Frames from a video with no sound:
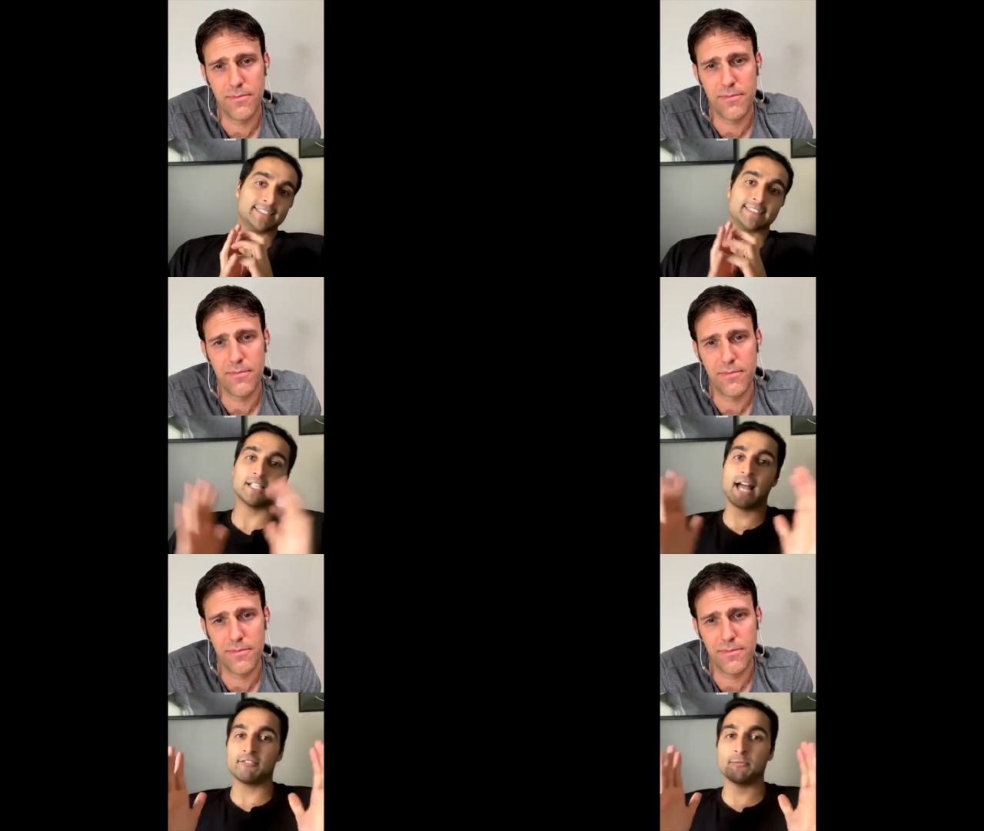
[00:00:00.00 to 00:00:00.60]
Speaker 1: I
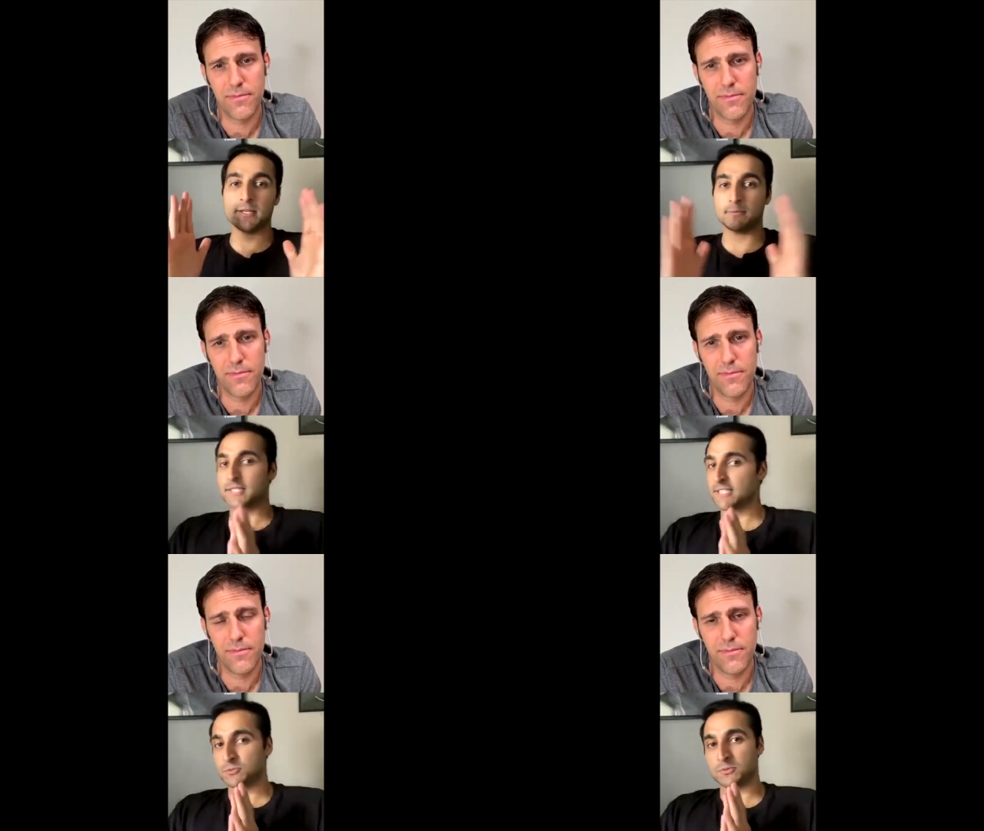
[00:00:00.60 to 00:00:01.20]
still have to be
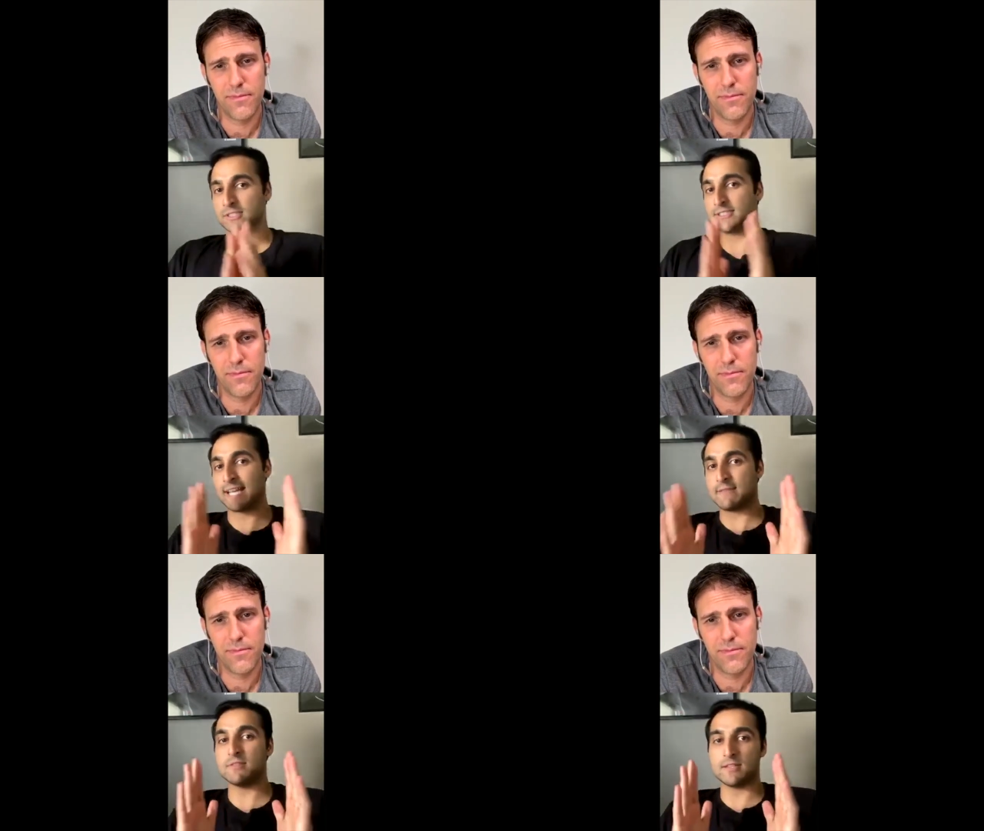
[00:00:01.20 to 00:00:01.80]
obsessed with the
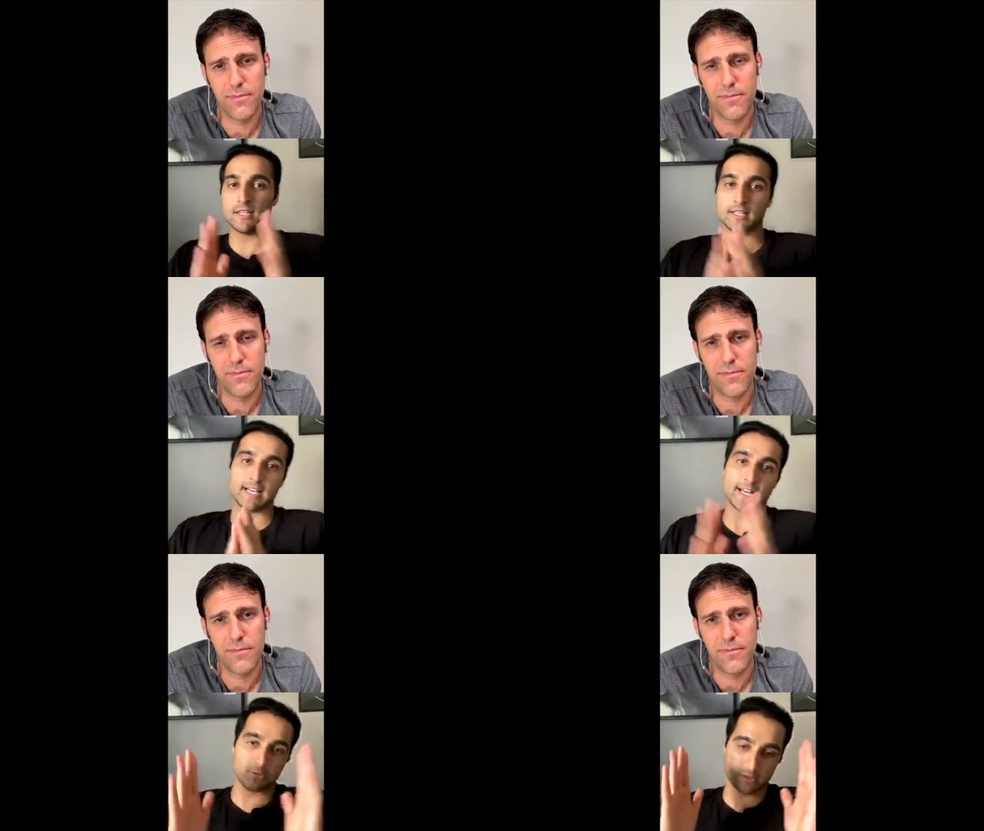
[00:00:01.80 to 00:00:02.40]
same
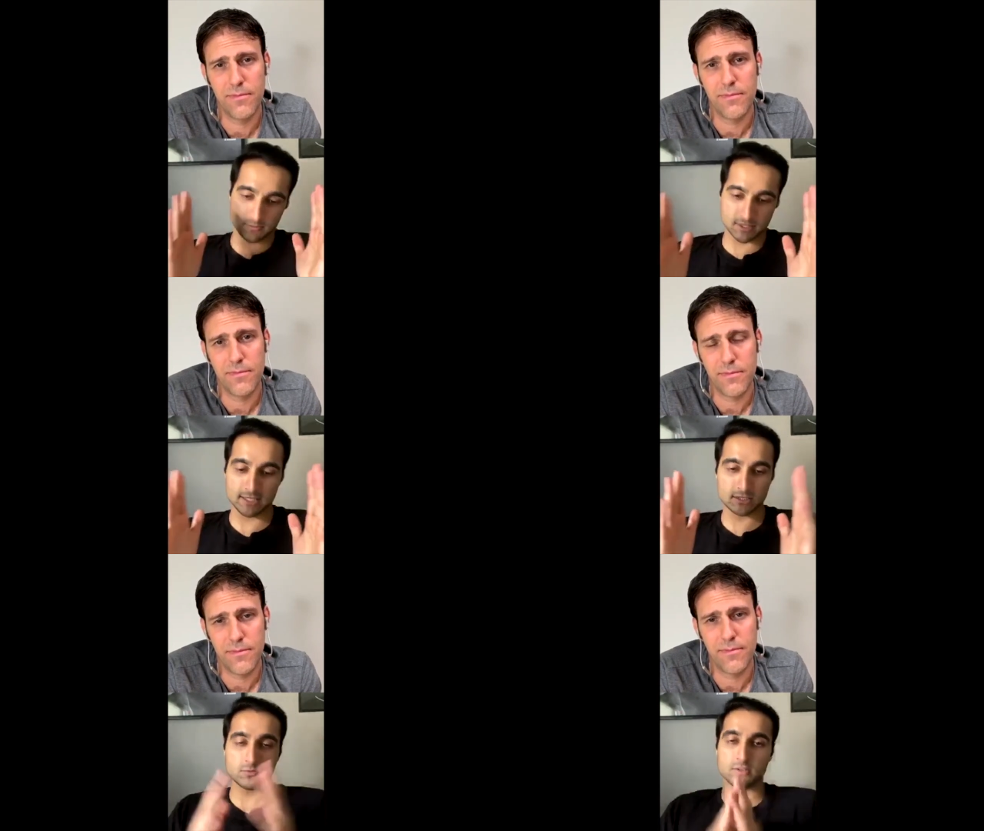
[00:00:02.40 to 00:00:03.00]
thing that I was
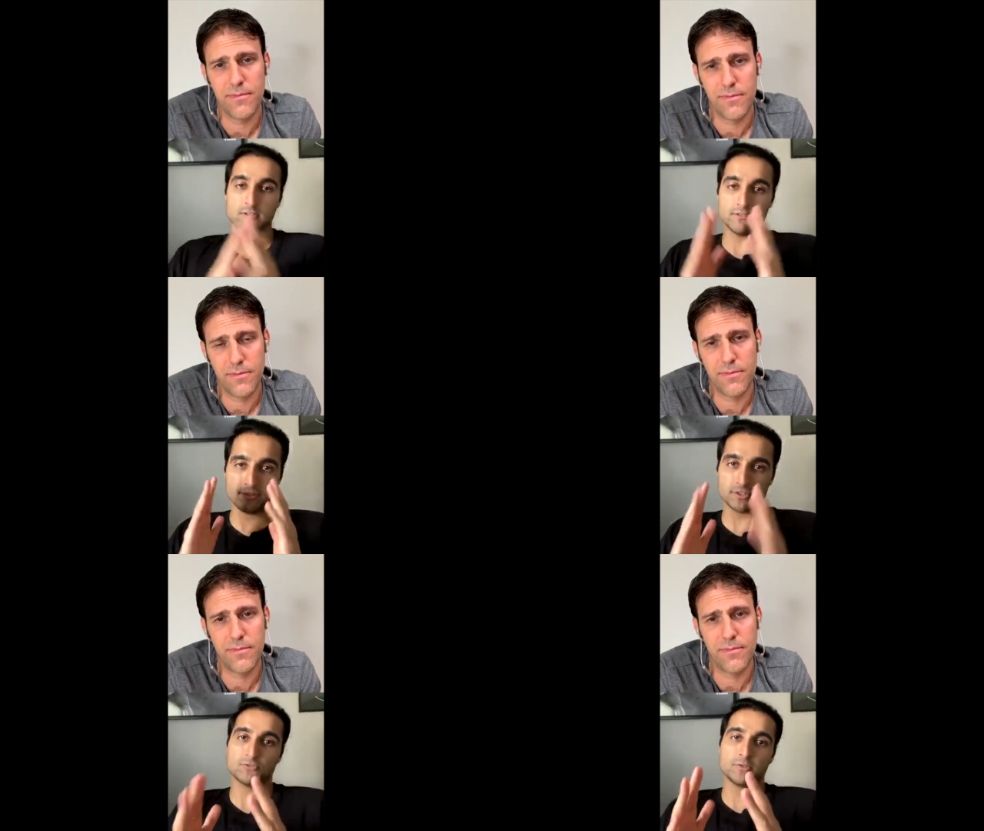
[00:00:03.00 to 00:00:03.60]
obsessed with
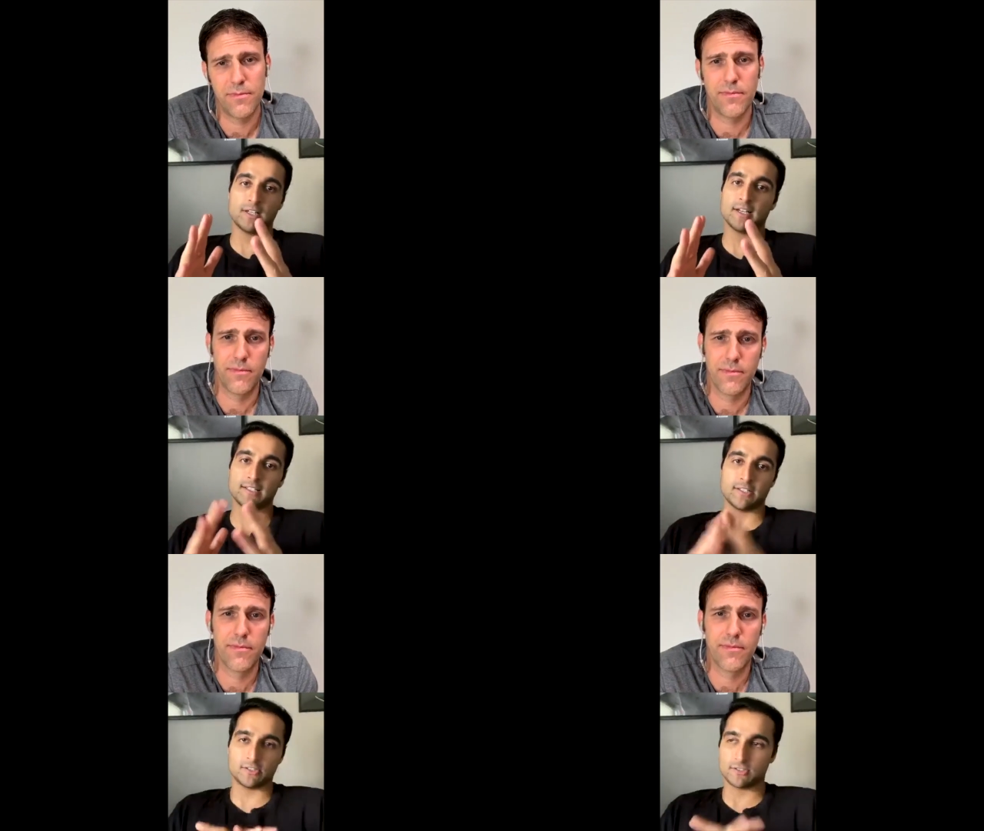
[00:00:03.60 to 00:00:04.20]
the first 29
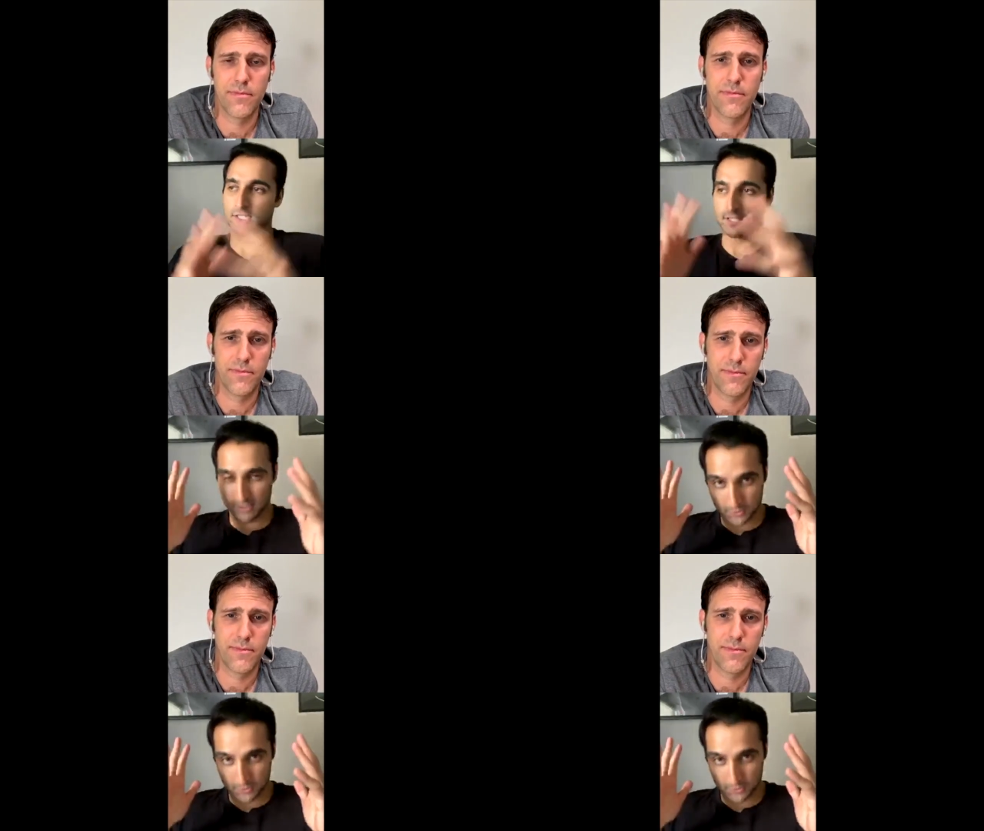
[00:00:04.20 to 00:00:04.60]
years,